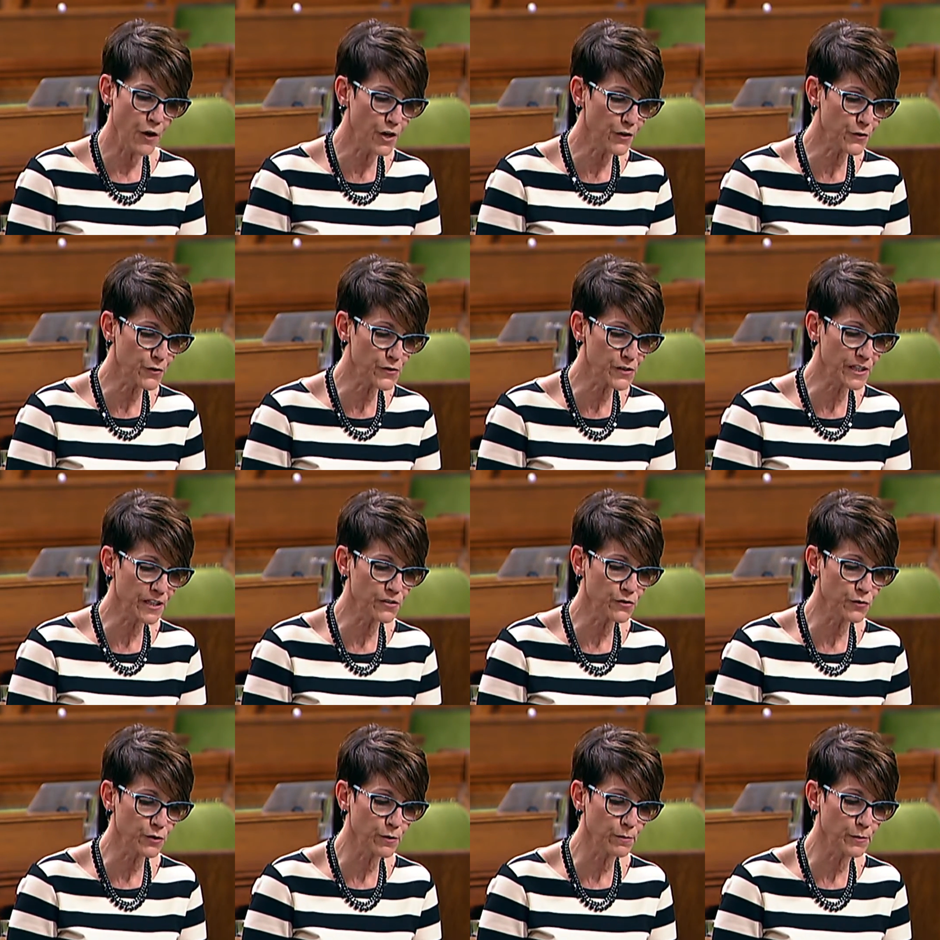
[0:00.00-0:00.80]
Fathers
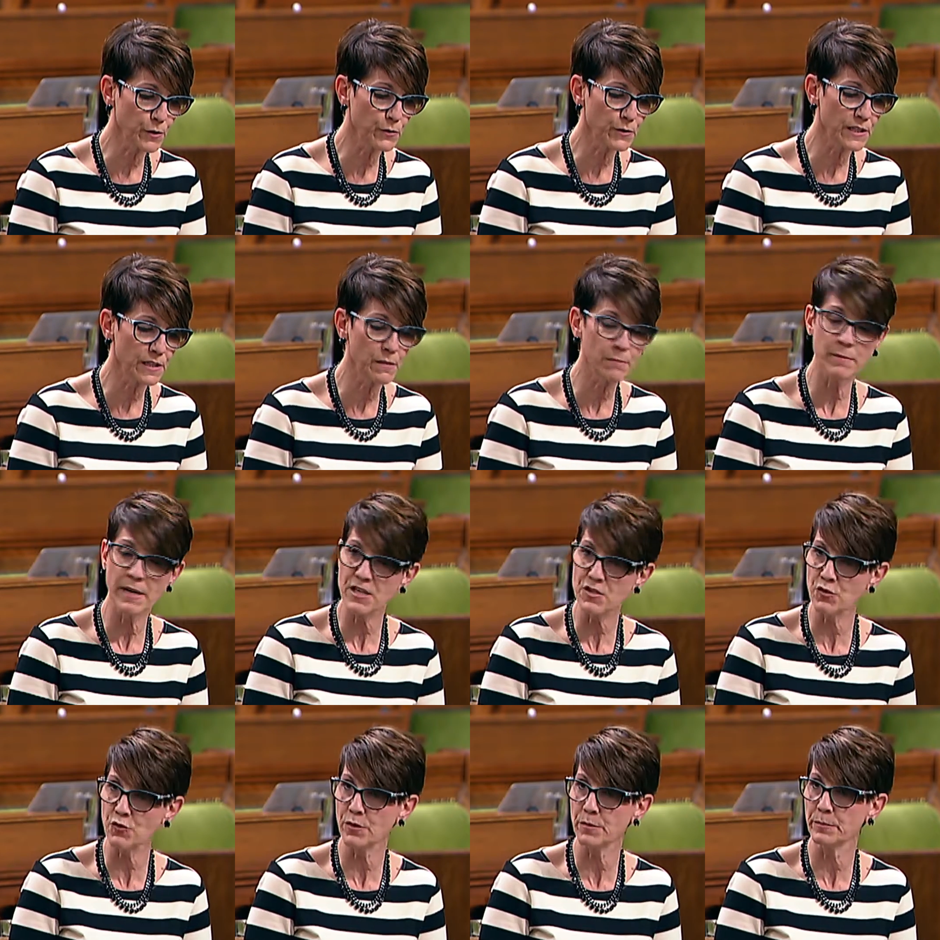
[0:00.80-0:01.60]
contribute
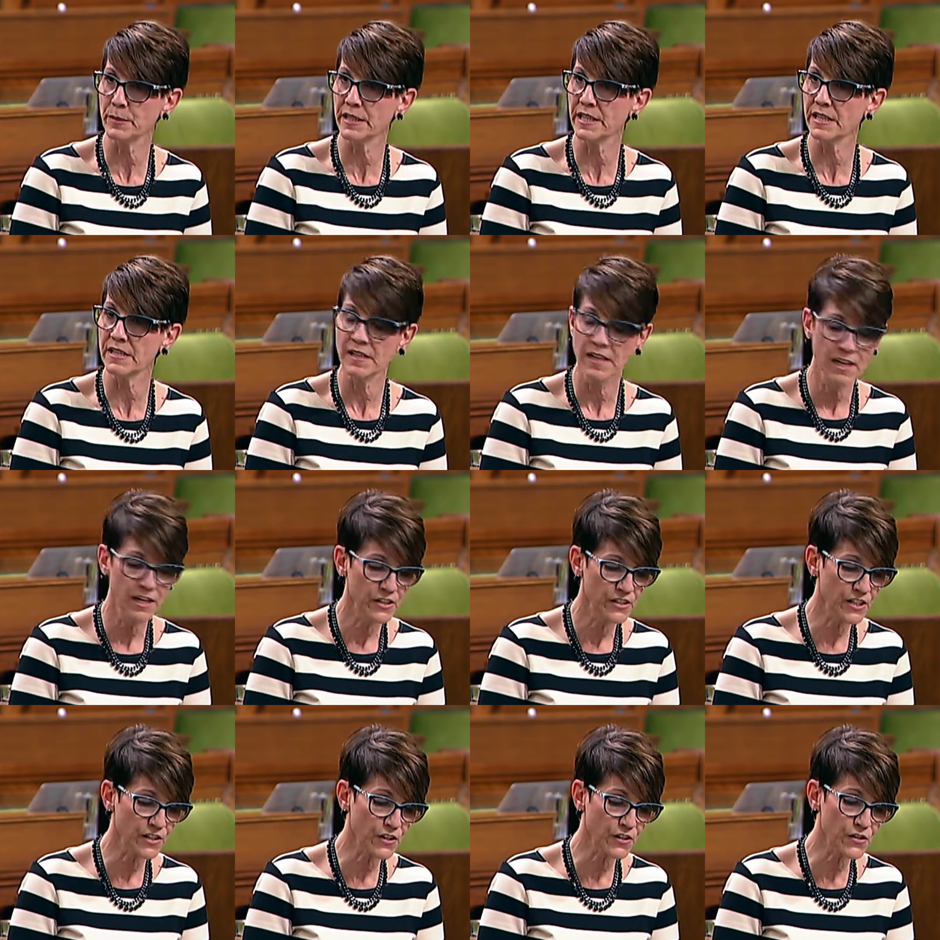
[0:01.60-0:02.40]
immeasurably
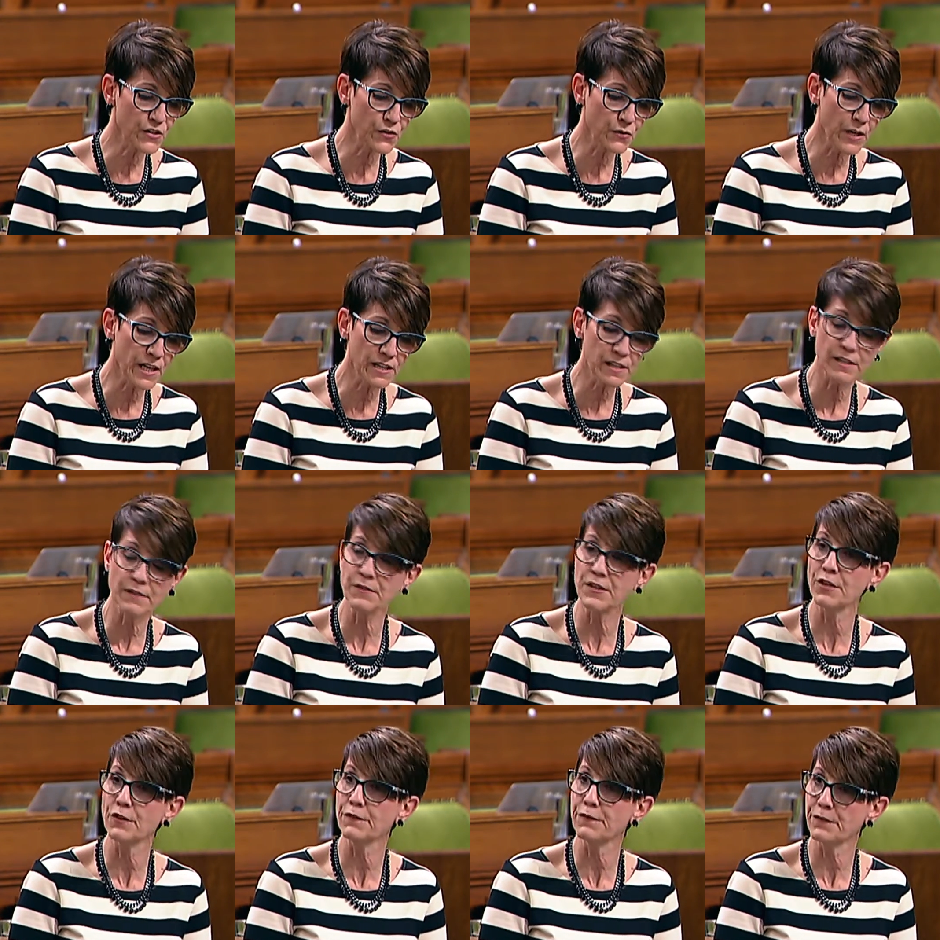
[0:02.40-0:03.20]
to the
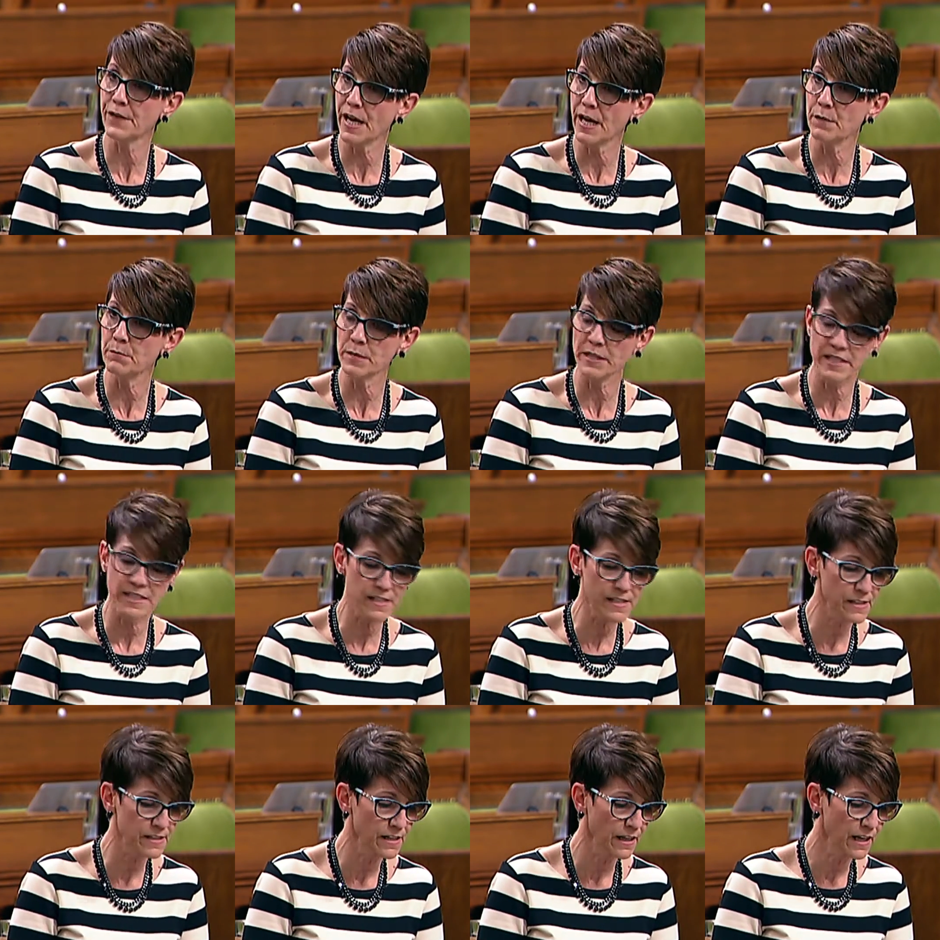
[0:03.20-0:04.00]
strength of their
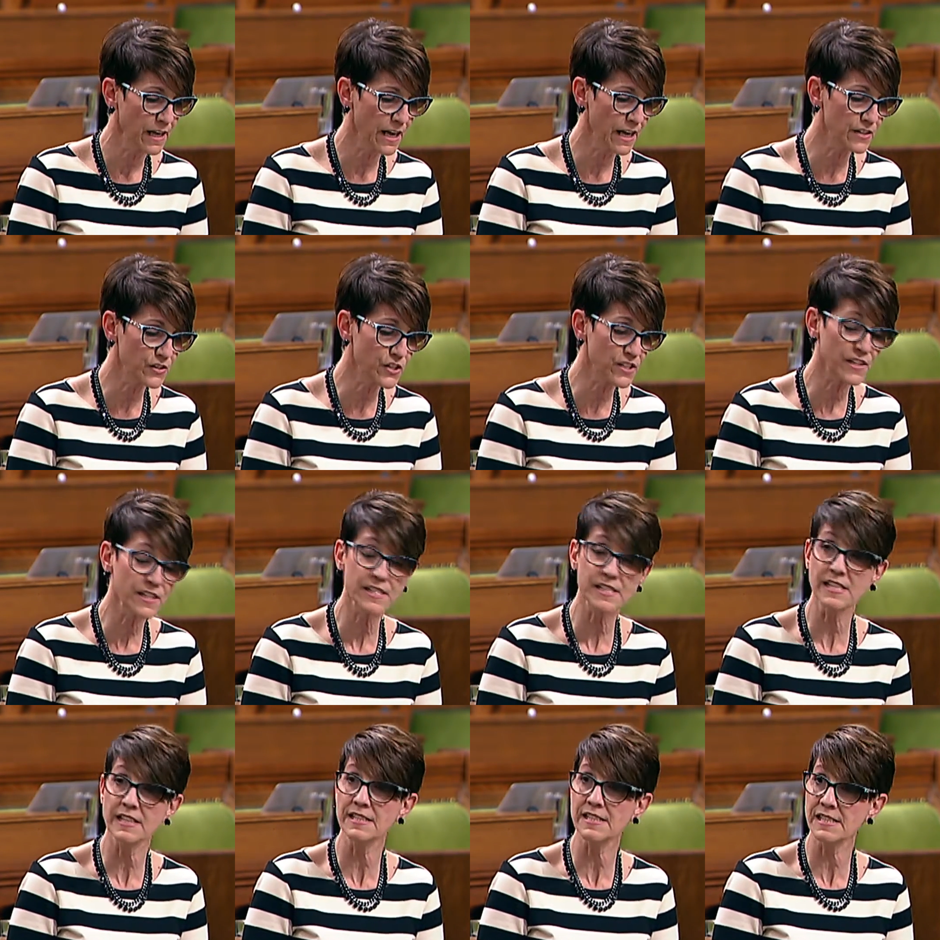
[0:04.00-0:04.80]
families and
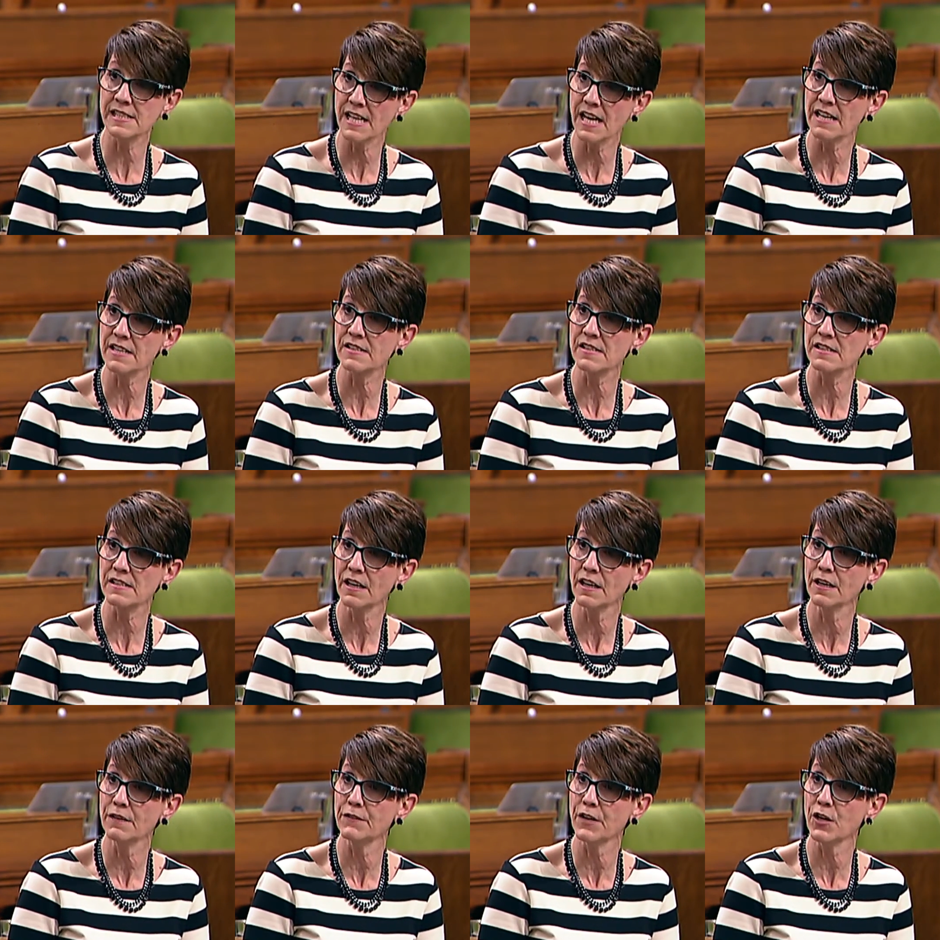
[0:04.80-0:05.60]
to the
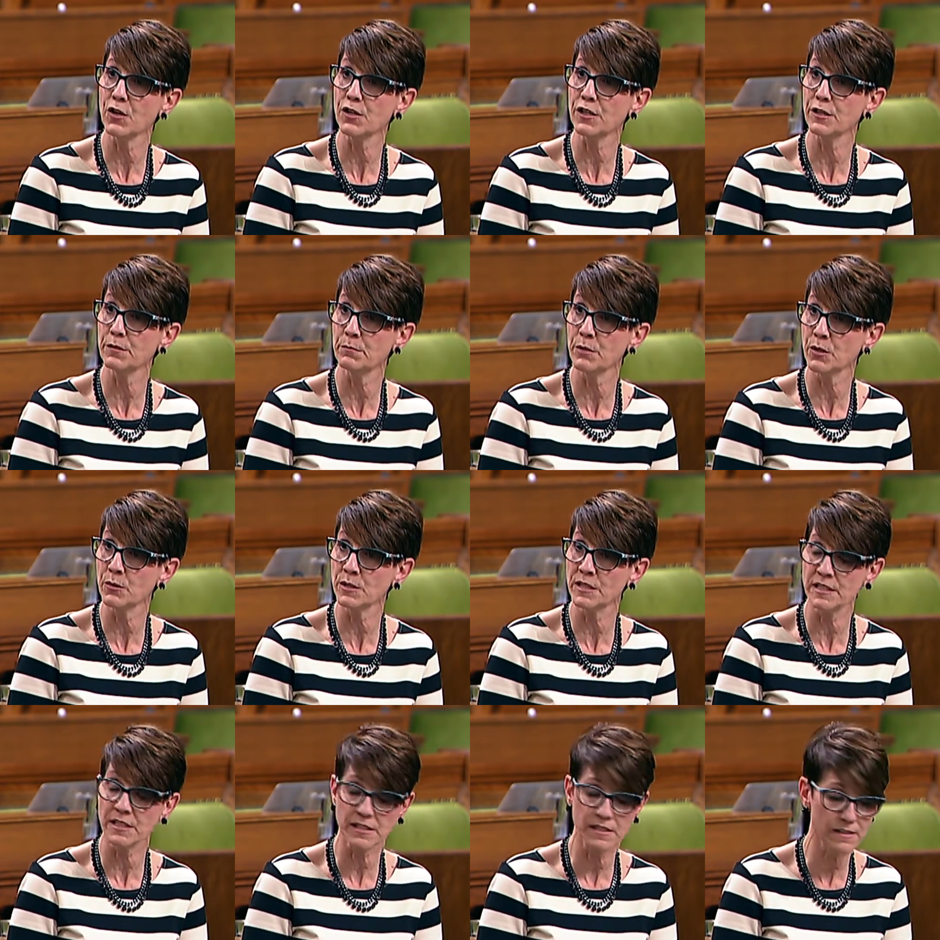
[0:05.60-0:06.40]
success of our
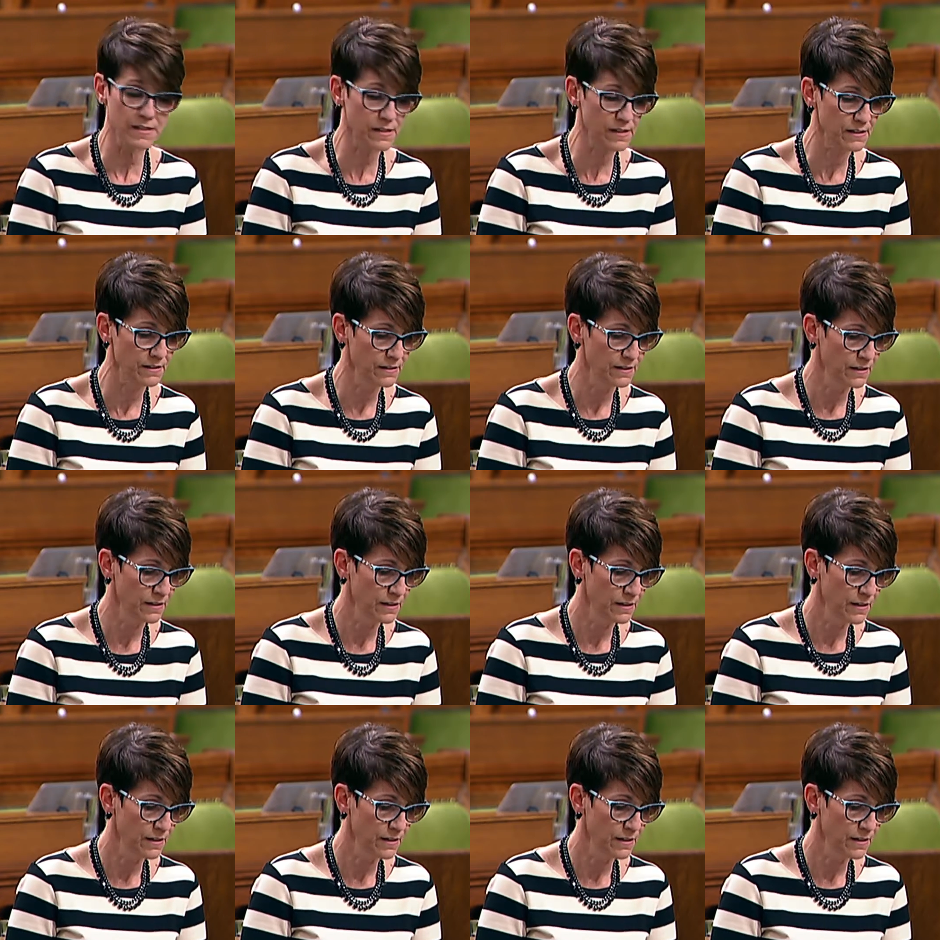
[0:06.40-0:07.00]
communities.